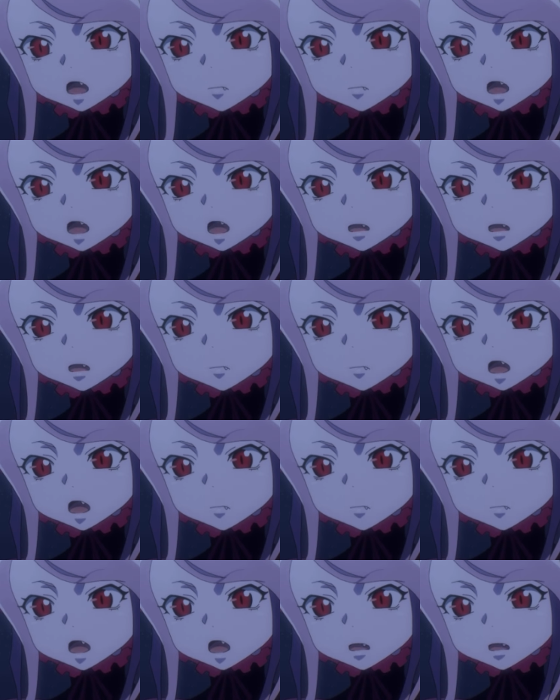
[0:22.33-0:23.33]
she have been
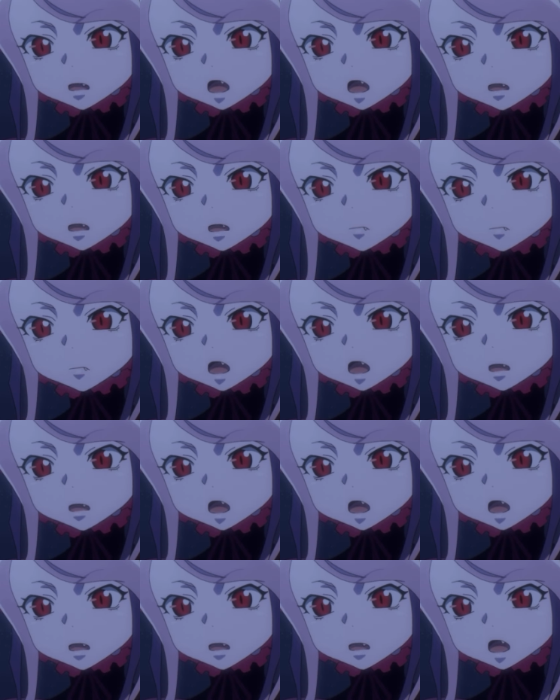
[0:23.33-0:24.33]
given orders by the
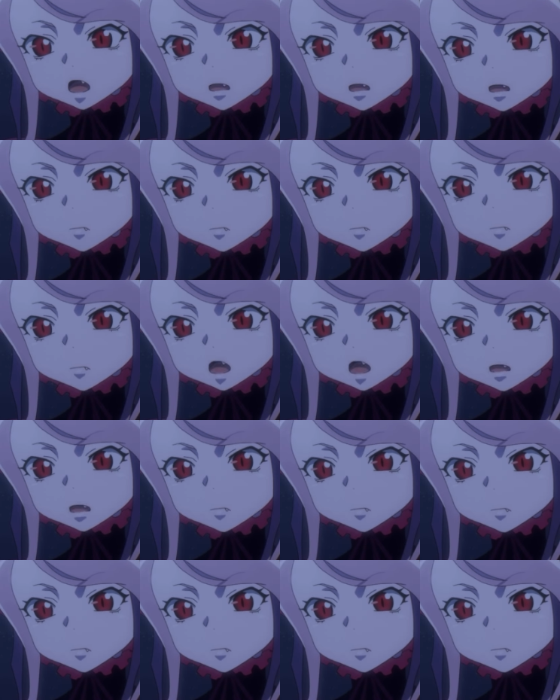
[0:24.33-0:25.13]
Supreme One? No.